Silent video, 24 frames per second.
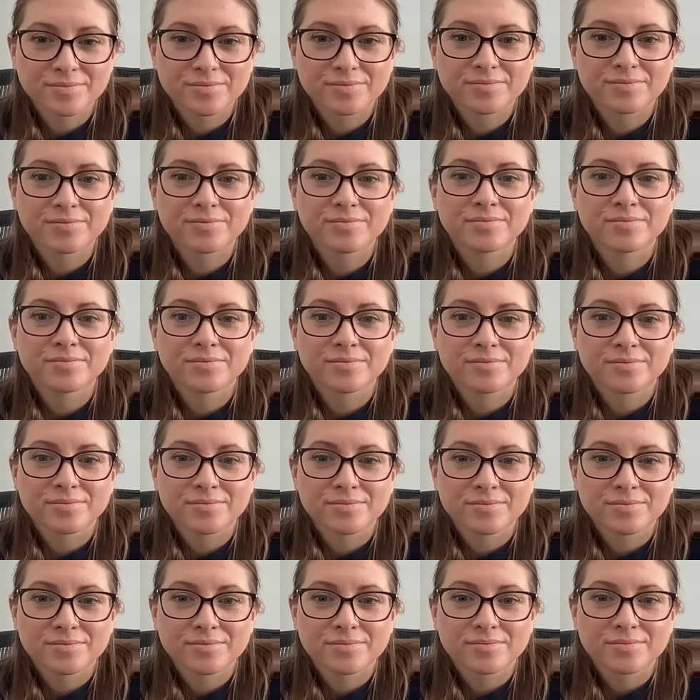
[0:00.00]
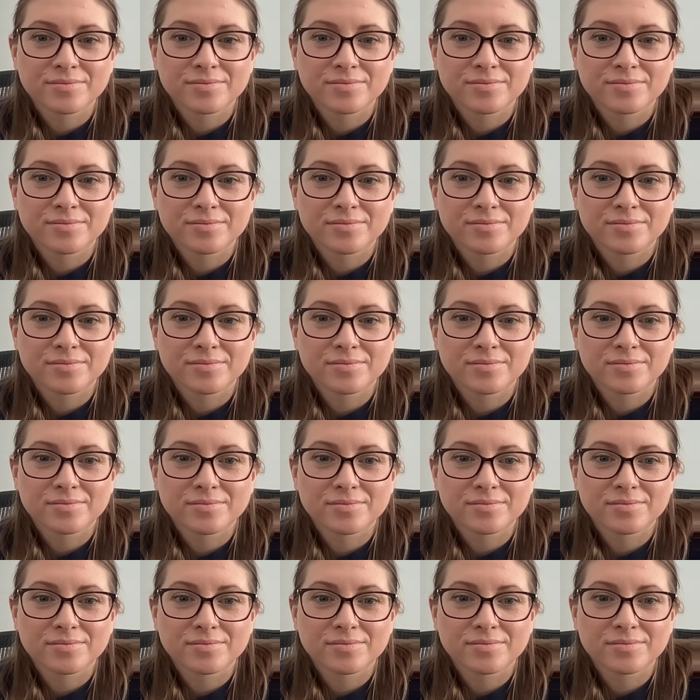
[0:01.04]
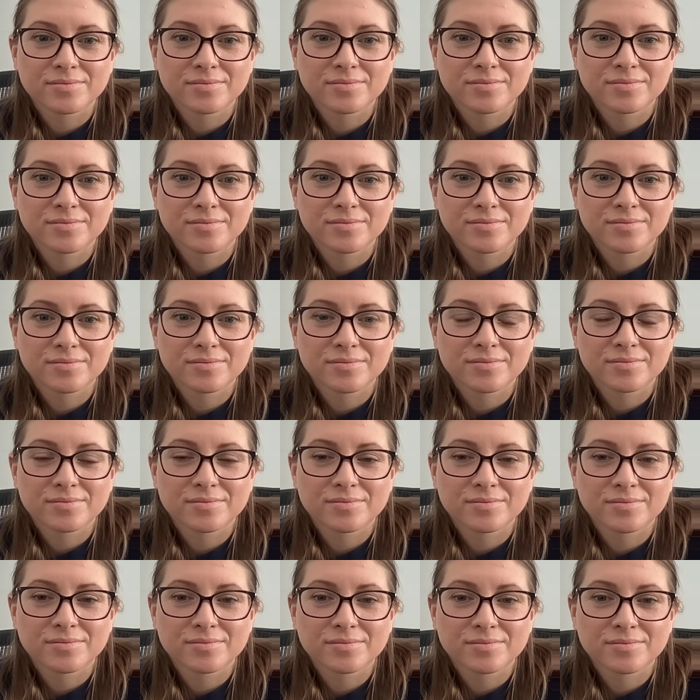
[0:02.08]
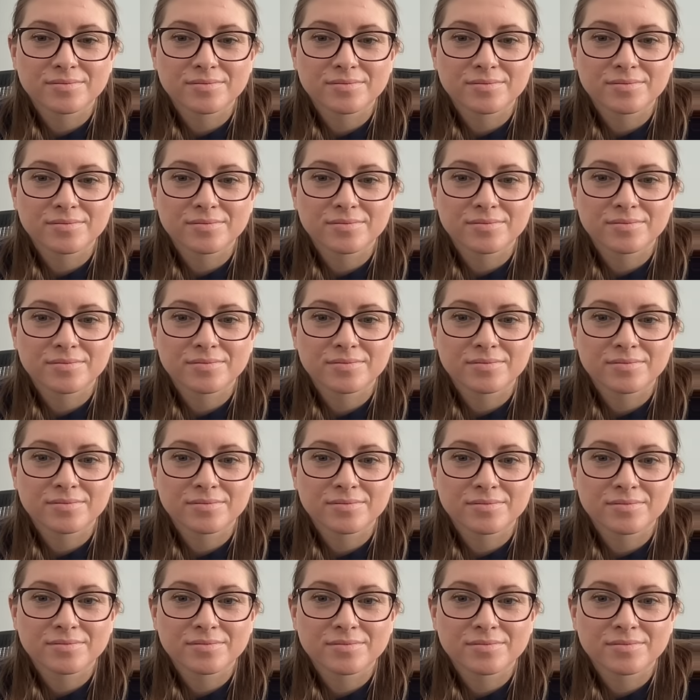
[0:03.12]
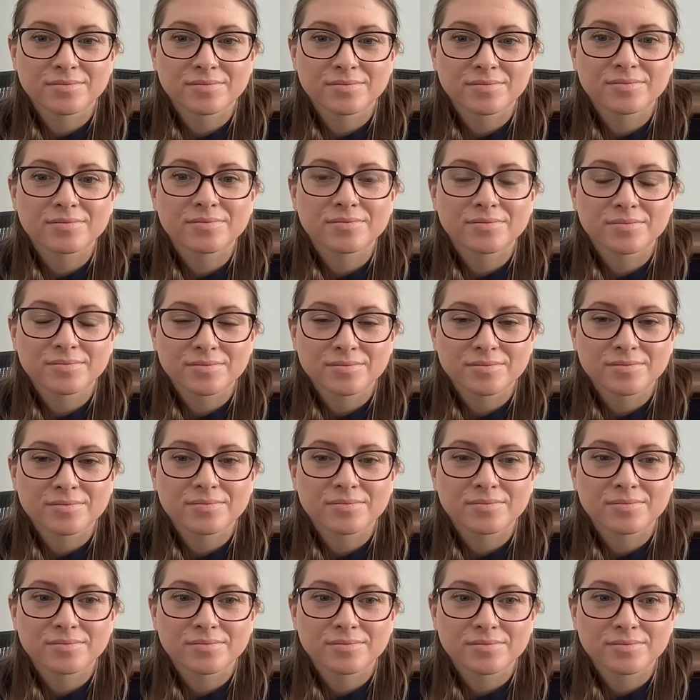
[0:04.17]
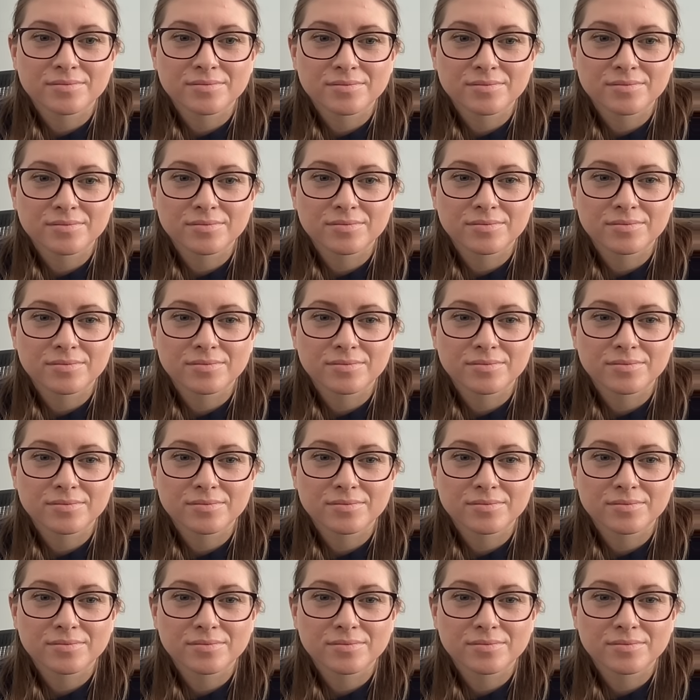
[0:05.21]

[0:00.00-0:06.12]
No words are spoken by the person on screen.